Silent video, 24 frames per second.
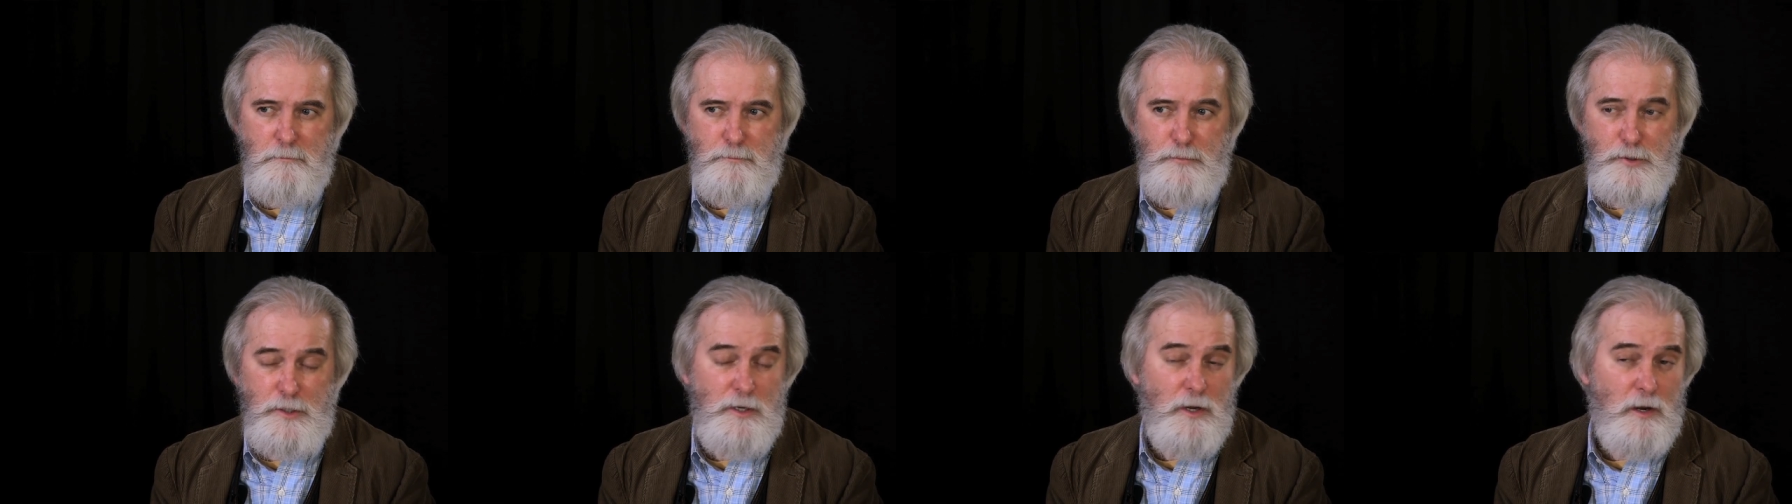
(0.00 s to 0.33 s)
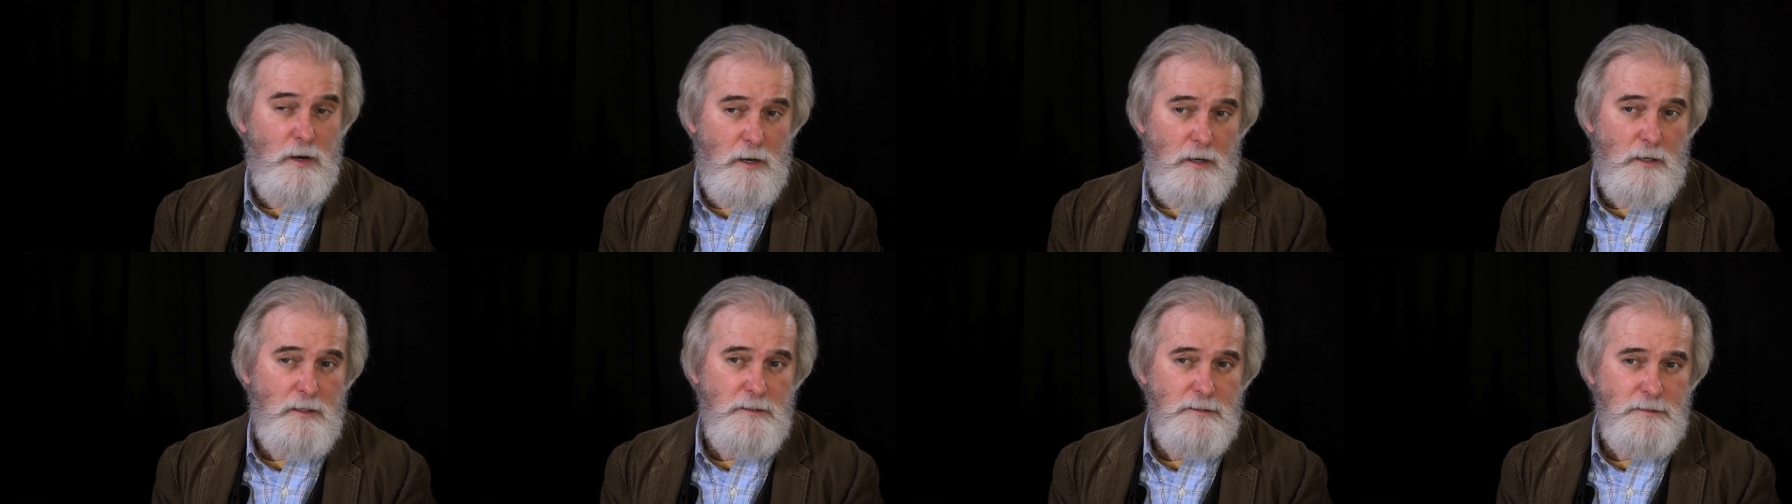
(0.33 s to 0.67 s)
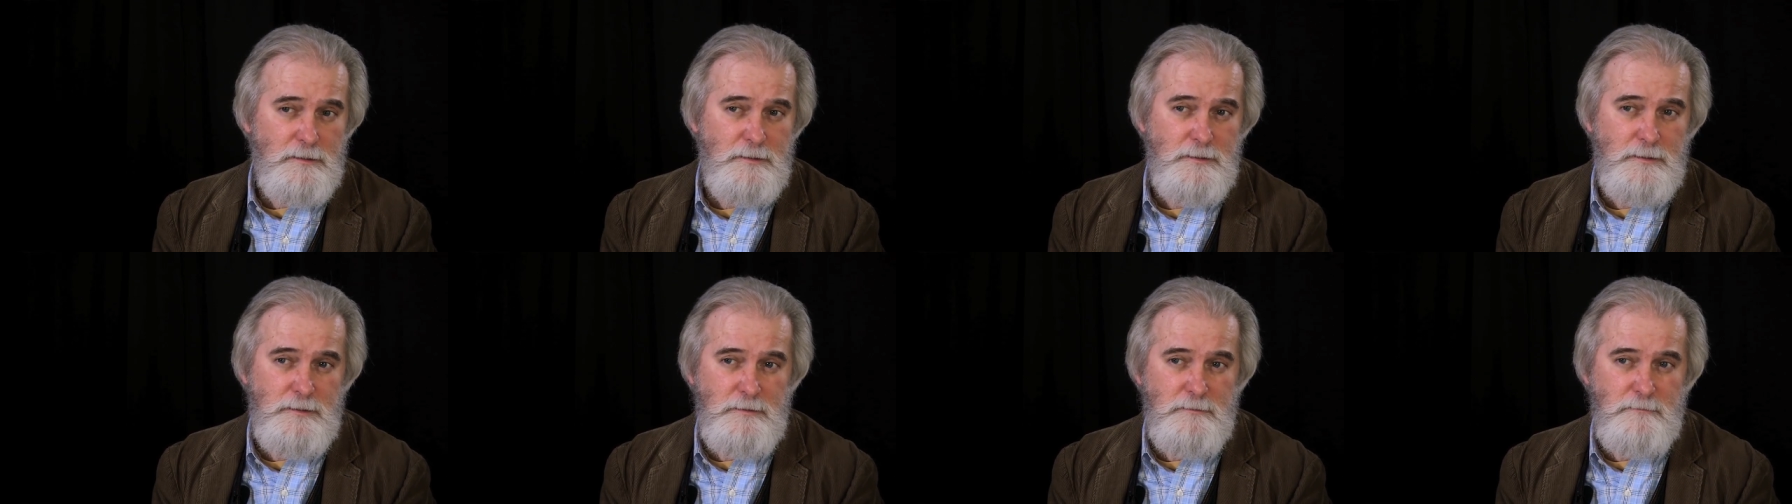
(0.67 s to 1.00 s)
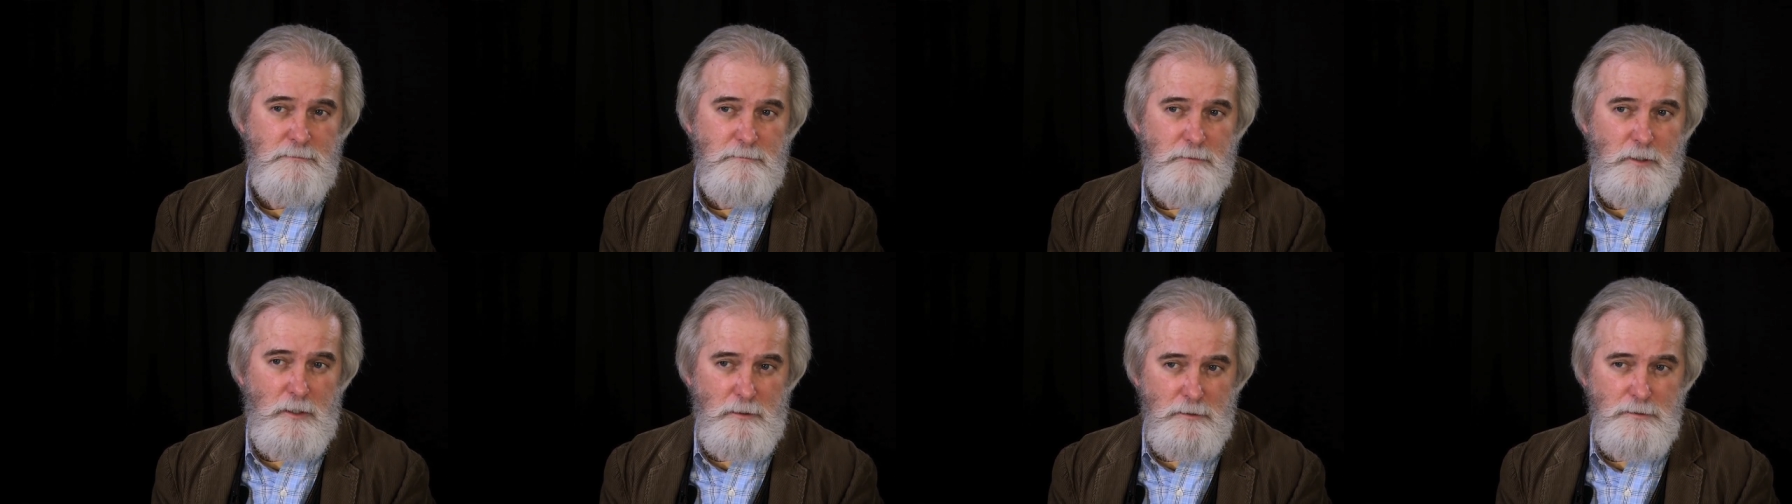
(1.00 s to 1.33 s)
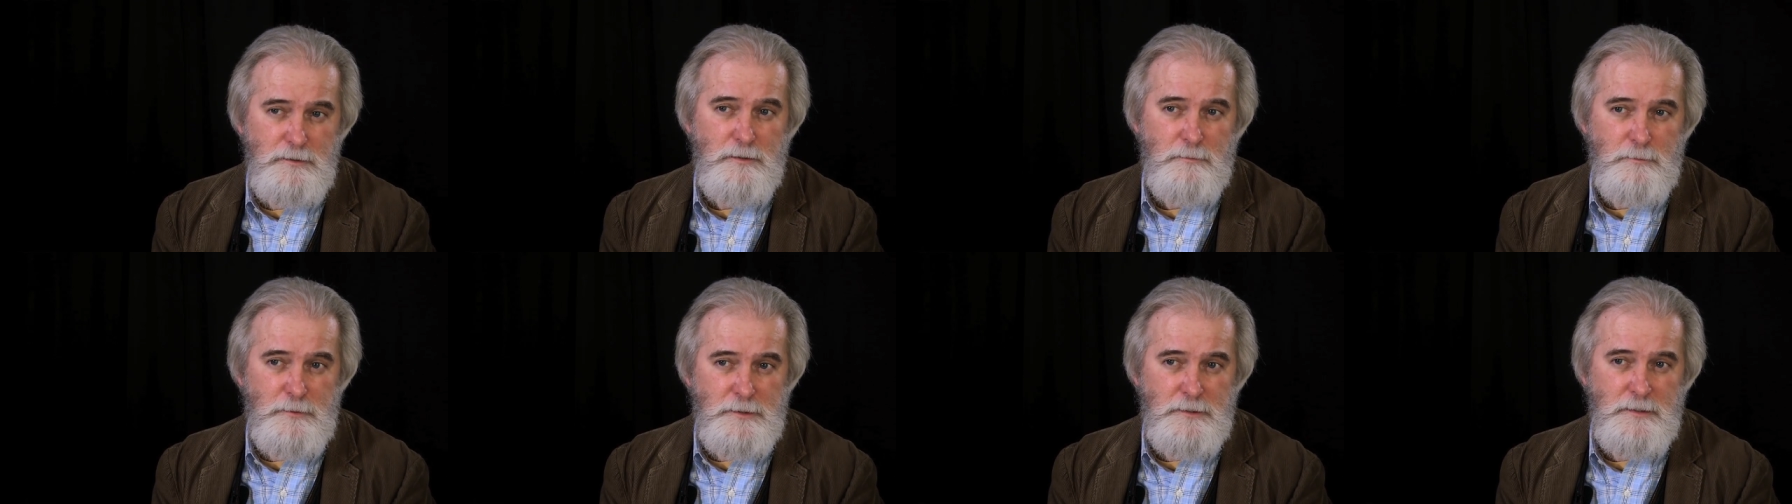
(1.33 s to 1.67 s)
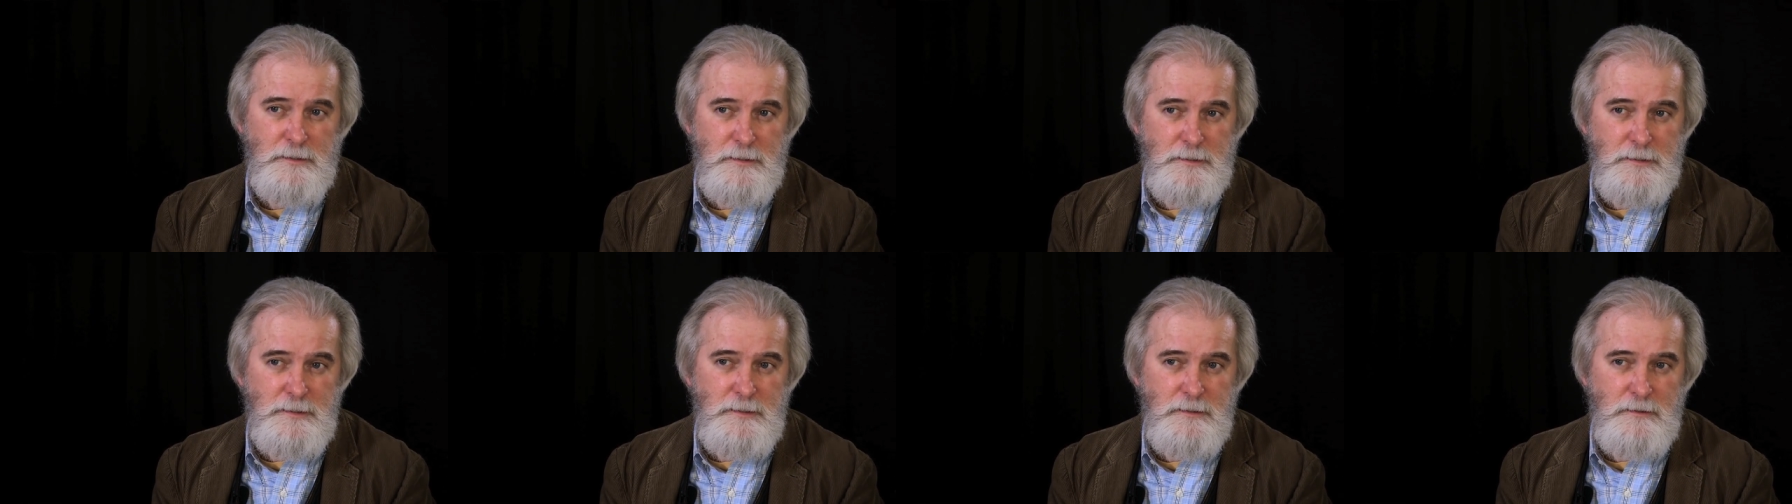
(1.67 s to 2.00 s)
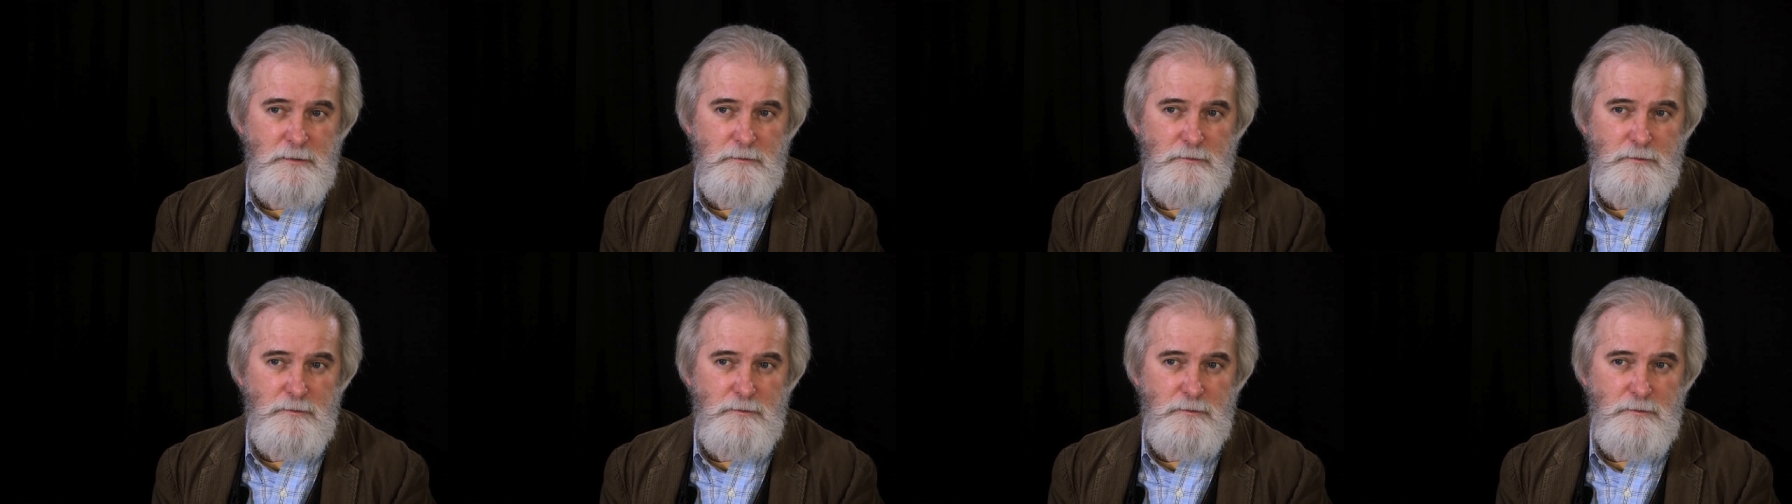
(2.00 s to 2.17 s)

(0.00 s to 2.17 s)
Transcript: because ultimately